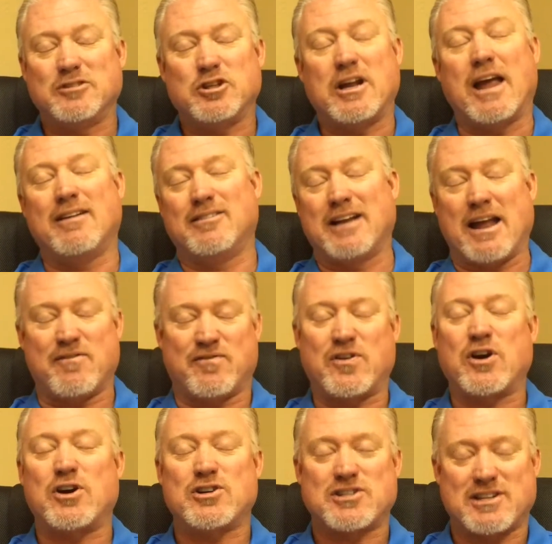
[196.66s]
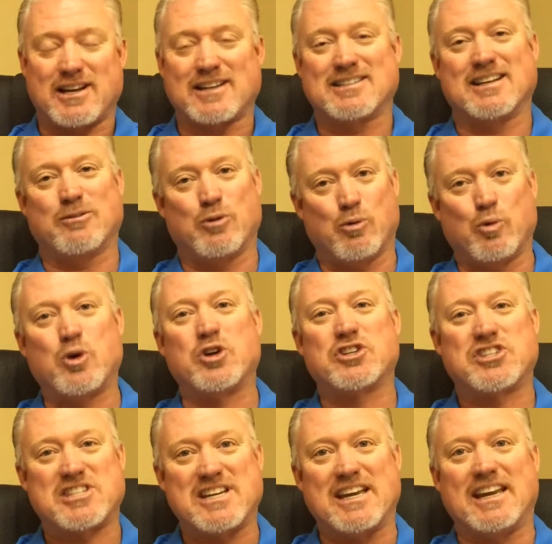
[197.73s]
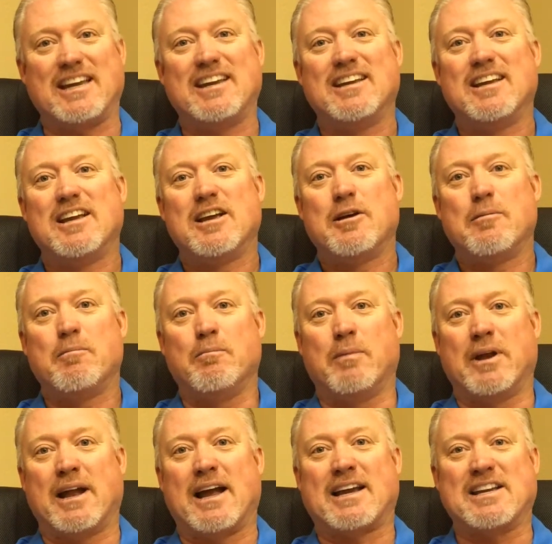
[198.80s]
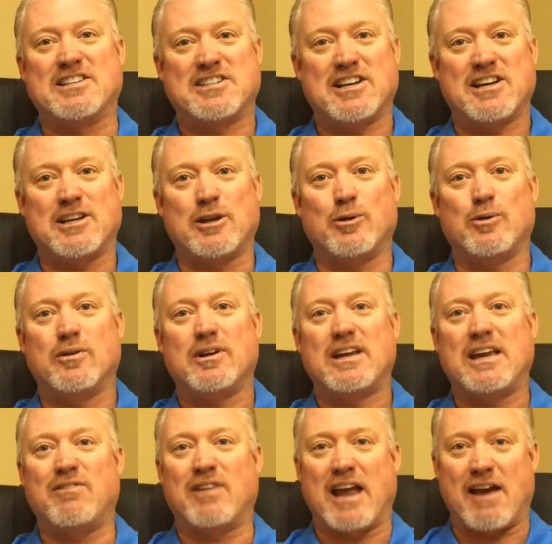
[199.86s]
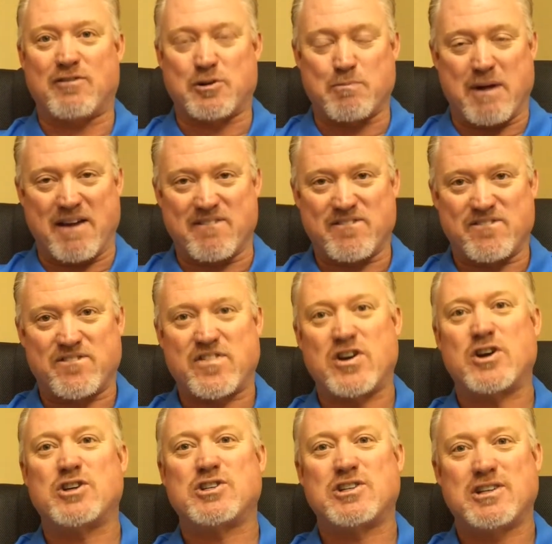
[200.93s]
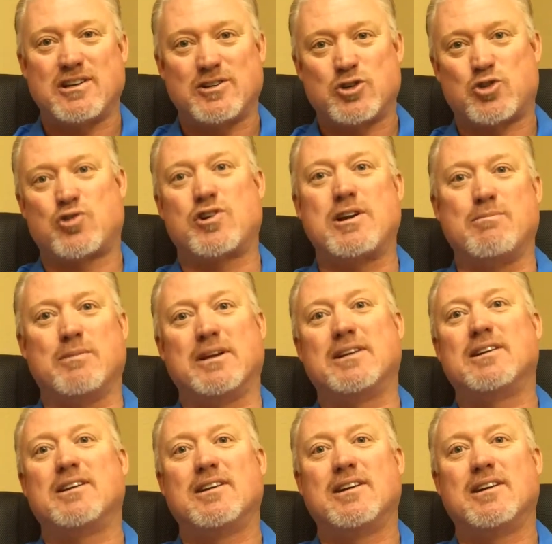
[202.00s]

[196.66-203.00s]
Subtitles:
at first, like I said, well, we'll see. But I can tell you, even after my first treatment,